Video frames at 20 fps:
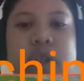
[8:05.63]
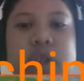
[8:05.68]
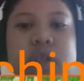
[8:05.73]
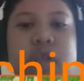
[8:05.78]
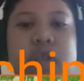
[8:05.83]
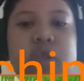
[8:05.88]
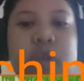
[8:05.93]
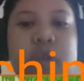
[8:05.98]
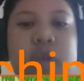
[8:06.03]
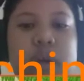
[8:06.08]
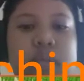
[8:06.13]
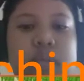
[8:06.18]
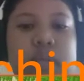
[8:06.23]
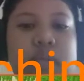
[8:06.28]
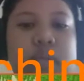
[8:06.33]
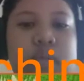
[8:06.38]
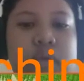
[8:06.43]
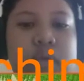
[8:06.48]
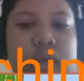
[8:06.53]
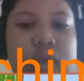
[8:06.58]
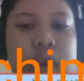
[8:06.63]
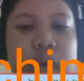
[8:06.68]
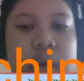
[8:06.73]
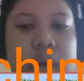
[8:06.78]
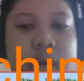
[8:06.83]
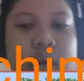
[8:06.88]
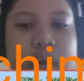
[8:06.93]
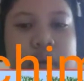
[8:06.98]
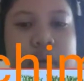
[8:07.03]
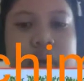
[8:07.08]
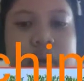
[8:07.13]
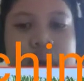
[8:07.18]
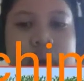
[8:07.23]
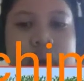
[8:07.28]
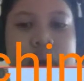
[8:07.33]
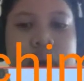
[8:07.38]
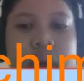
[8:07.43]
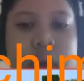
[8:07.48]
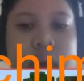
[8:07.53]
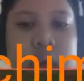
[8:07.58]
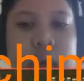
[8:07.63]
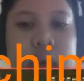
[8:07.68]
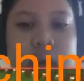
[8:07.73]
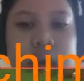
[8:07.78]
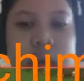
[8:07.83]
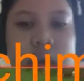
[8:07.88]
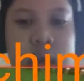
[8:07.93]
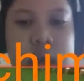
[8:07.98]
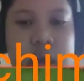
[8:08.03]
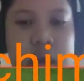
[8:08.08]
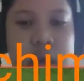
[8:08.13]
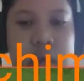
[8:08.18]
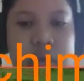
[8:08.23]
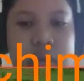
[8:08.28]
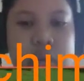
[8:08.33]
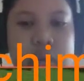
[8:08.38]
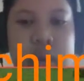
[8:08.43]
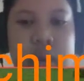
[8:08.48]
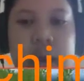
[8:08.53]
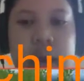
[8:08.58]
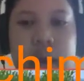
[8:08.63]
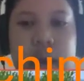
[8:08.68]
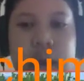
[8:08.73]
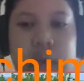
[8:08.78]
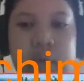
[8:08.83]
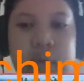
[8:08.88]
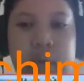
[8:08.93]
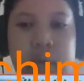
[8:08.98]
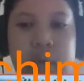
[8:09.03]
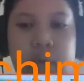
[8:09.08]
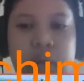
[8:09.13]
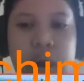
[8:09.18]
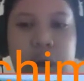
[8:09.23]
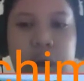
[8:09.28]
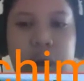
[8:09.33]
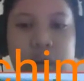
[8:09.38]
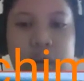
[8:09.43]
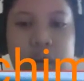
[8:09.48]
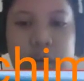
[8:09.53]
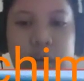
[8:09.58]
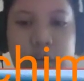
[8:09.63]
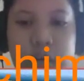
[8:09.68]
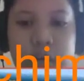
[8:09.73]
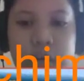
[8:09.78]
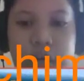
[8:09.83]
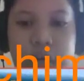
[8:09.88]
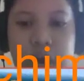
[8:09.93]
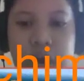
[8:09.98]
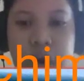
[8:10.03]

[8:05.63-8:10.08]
and we have a waterfall